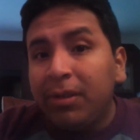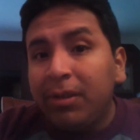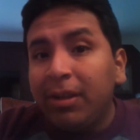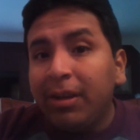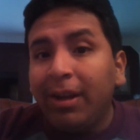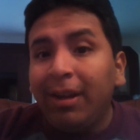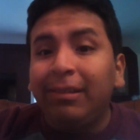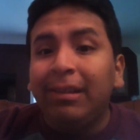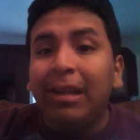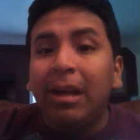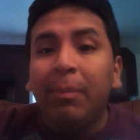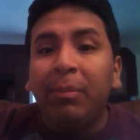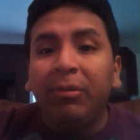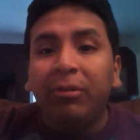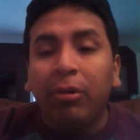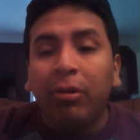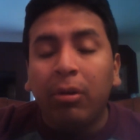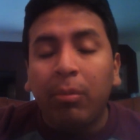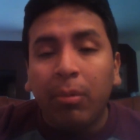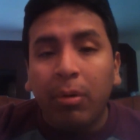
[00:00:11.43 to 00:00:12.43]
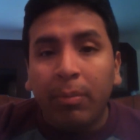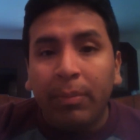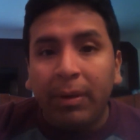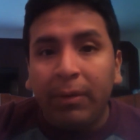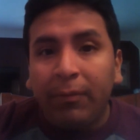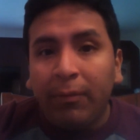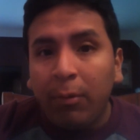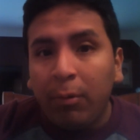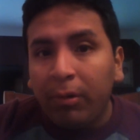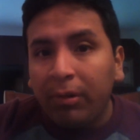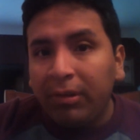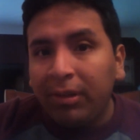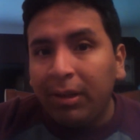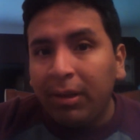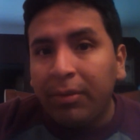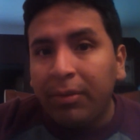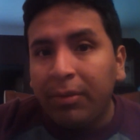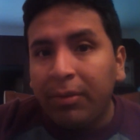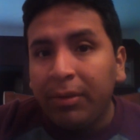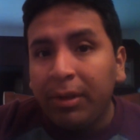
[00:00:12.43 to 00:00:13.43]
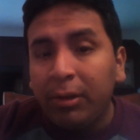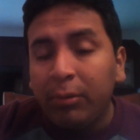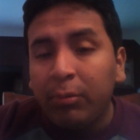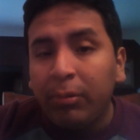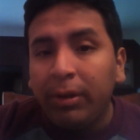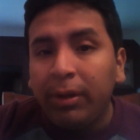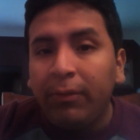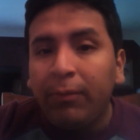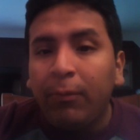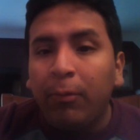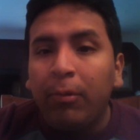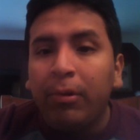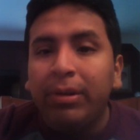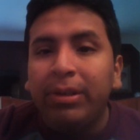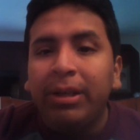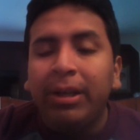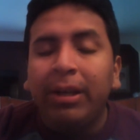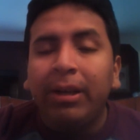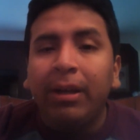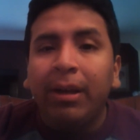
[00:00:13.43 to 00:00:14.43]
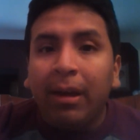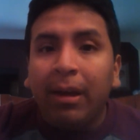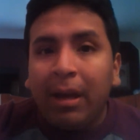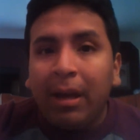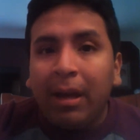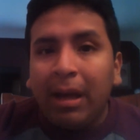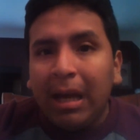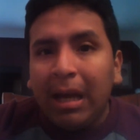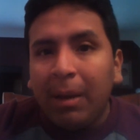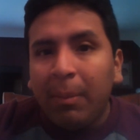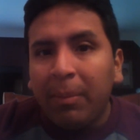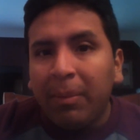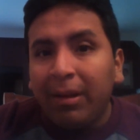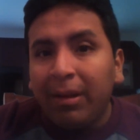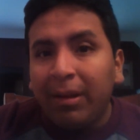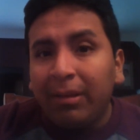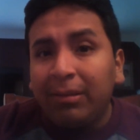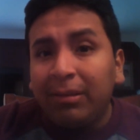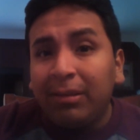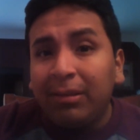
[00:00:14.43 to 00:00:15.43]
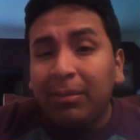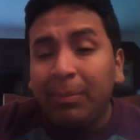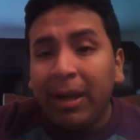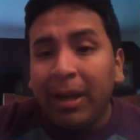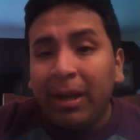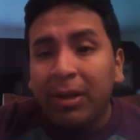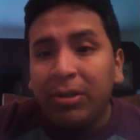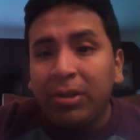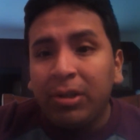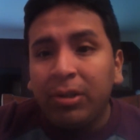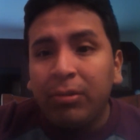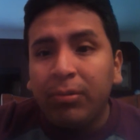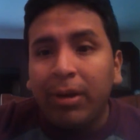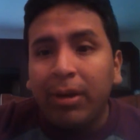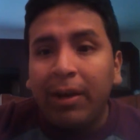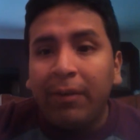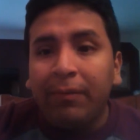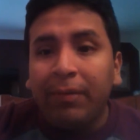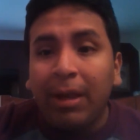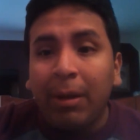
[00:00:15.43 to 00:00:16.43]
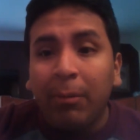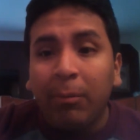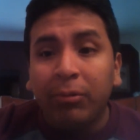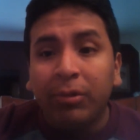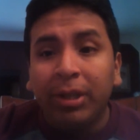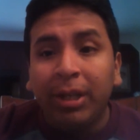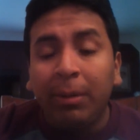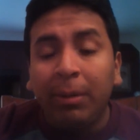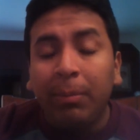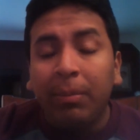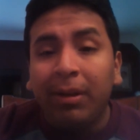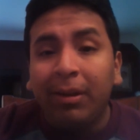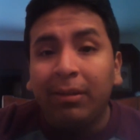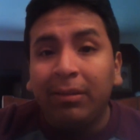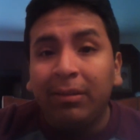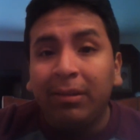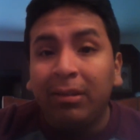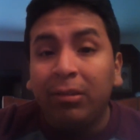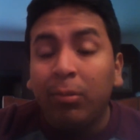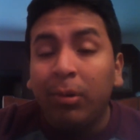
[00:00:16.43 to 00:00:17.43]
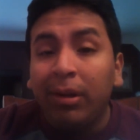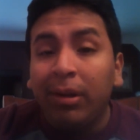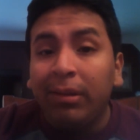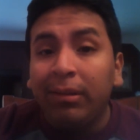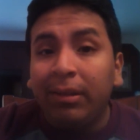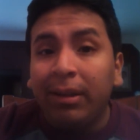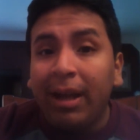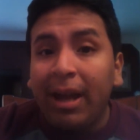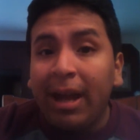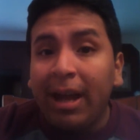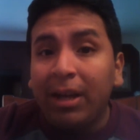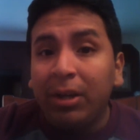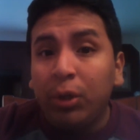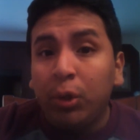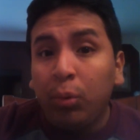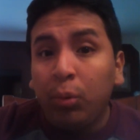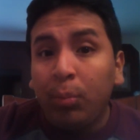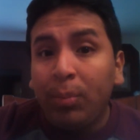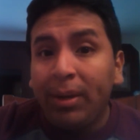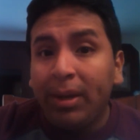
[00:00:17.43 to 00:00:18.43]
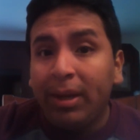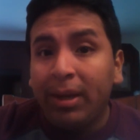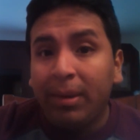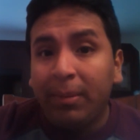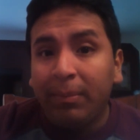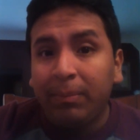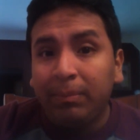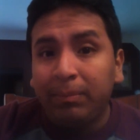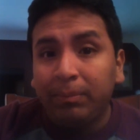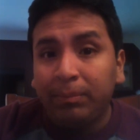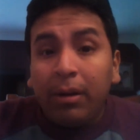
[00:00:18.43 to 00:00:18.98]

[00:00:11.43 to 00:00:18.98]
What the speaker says: Today's episode will be focusing on the 2014 MLS Expansion Draft that will take place this Wednesday at 2 p.m.